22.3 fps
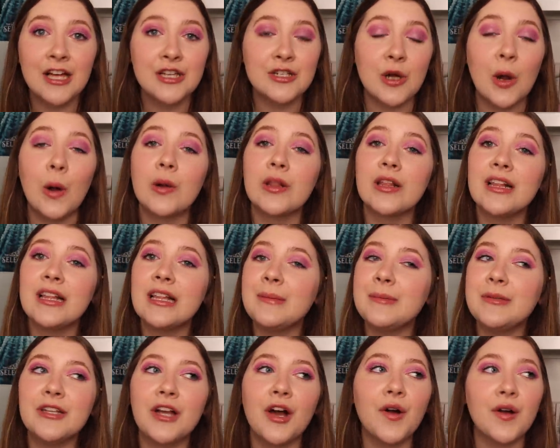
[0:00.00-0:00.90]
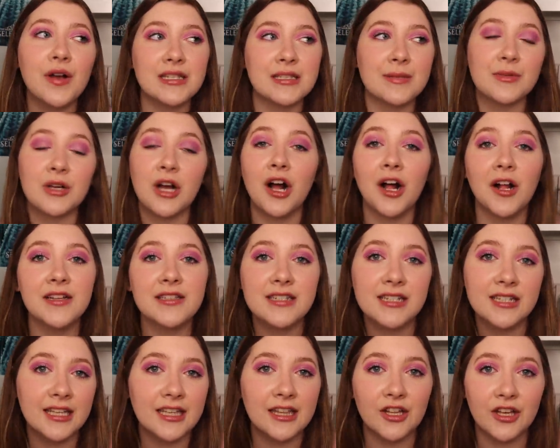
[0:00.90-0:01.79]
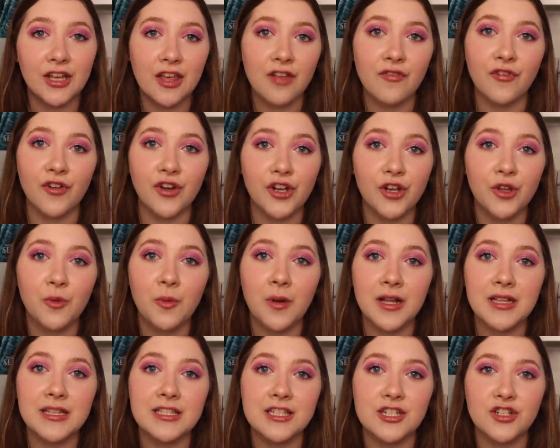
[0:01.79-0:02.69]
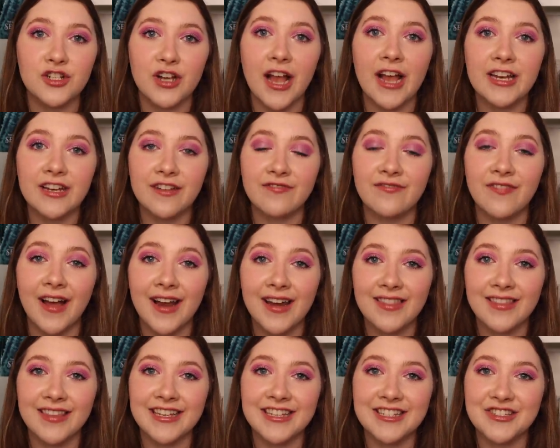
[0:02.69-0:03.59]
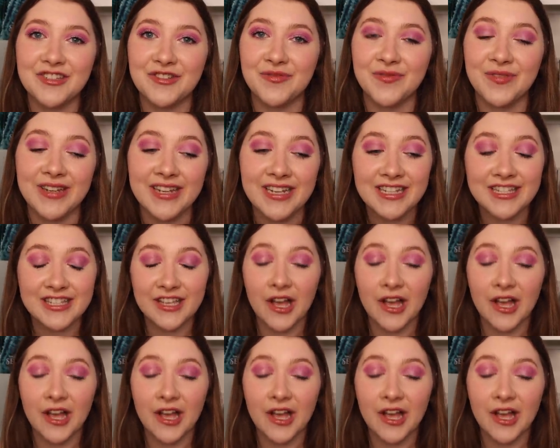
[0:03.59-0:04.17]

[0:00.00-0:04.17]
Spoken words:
totally let me know, because I'm constantly looking for new ones and trying to find things to read.